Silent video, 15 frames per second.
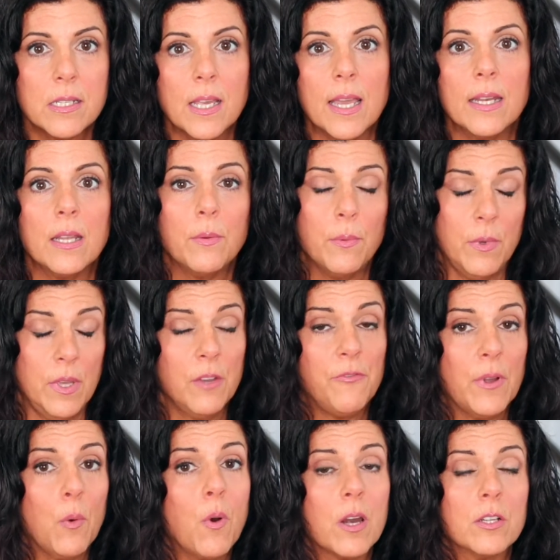and if
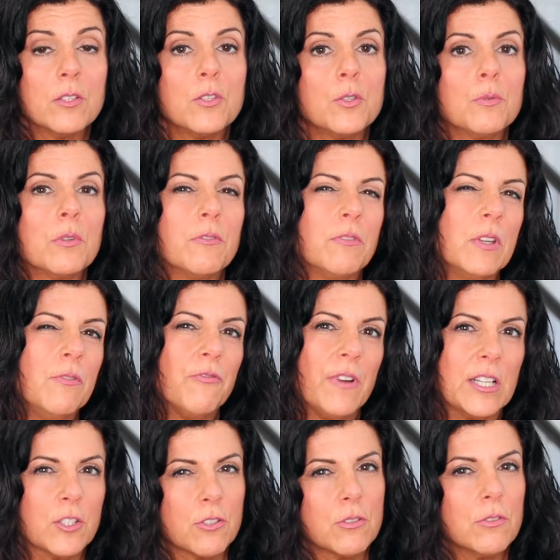I want to do a
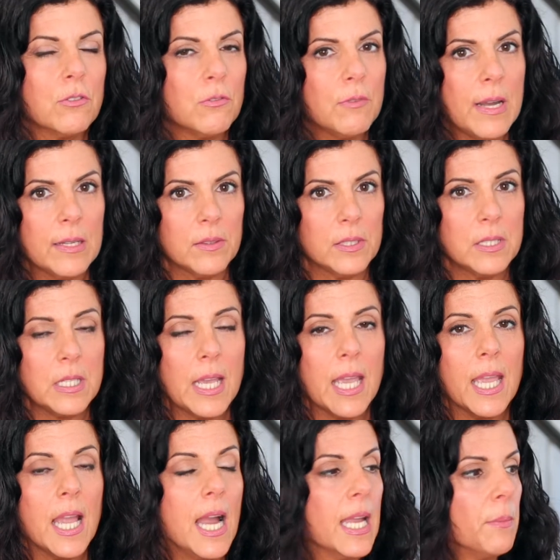refresher throughout the
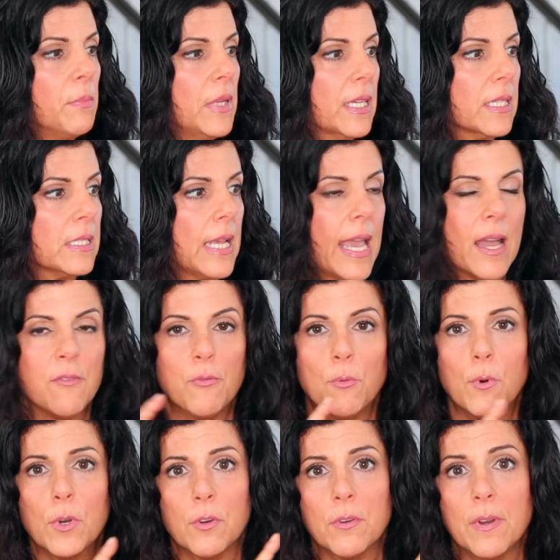day, I mix half
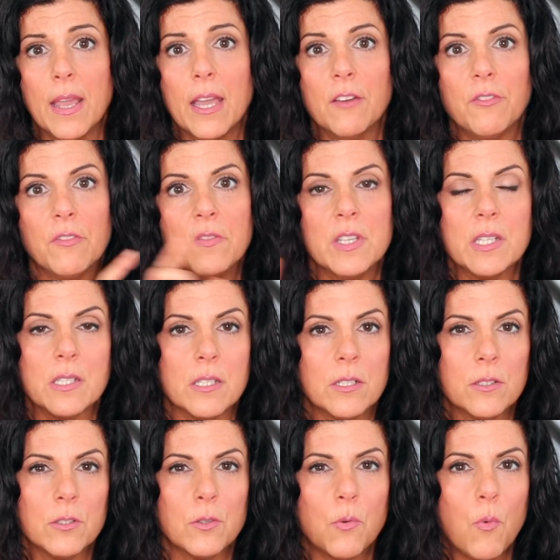water and half of this in
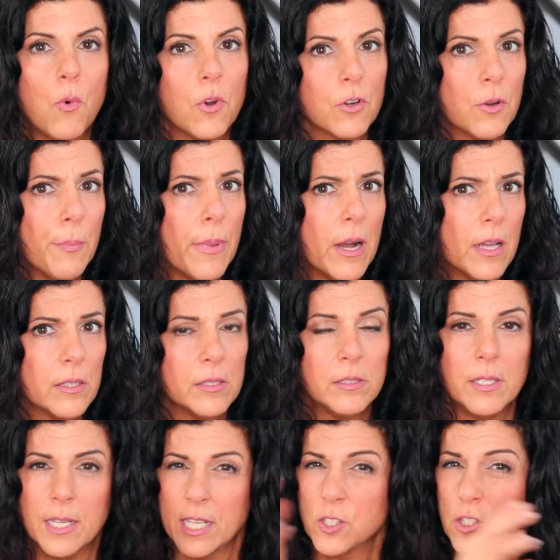a little water bottle,
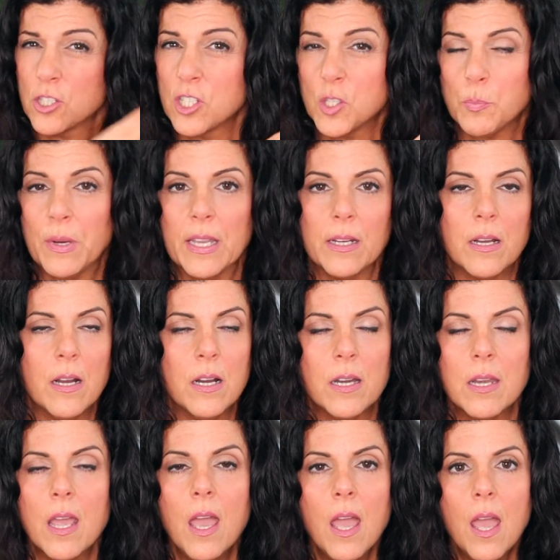and I just spray it on,